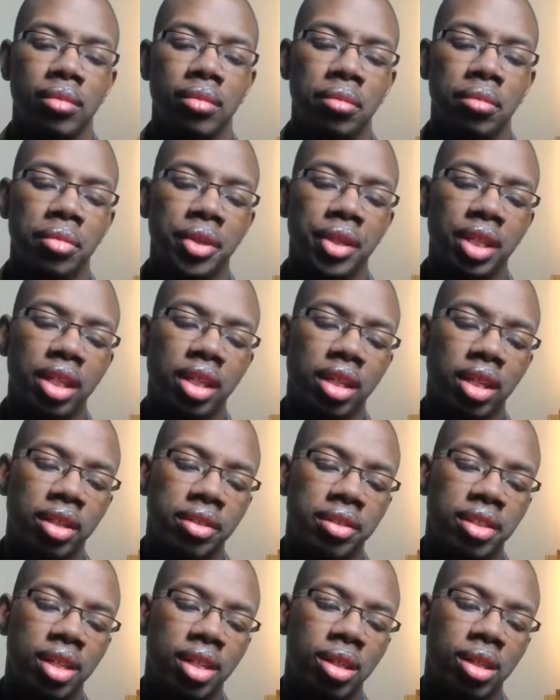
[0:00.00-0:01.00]
bringing
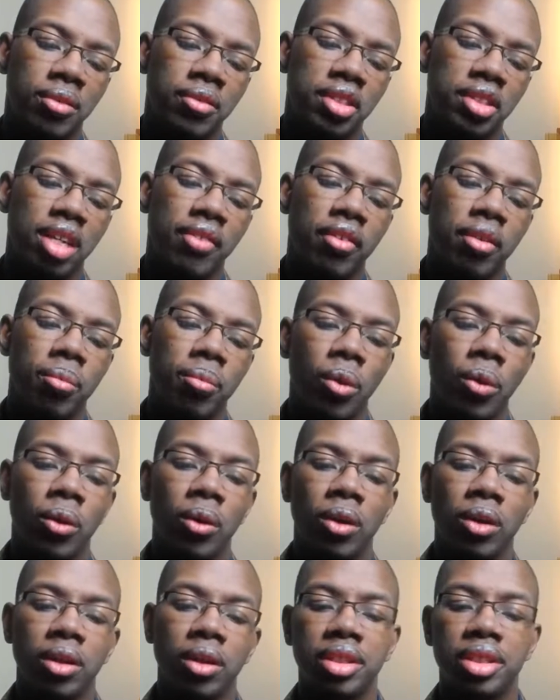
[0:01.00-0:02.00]
ourselves even
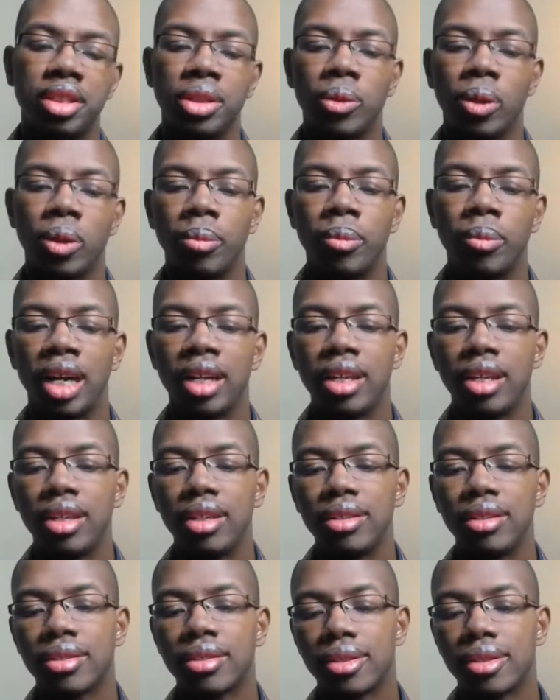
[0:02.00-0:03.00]
more into our
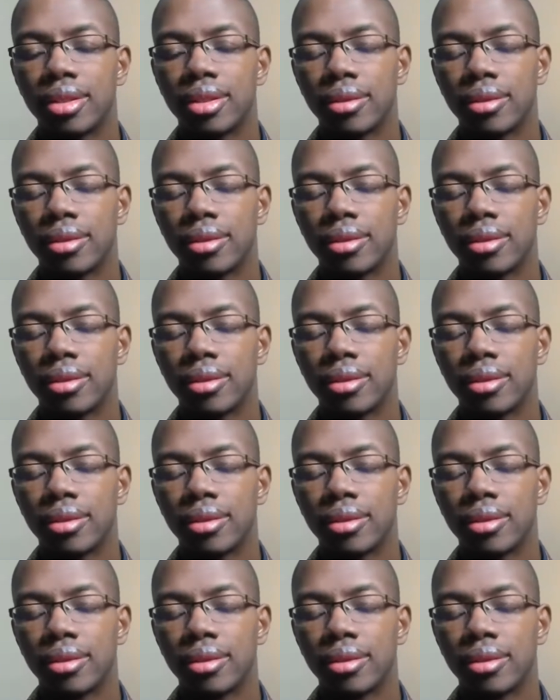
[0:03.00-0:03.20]
bodies.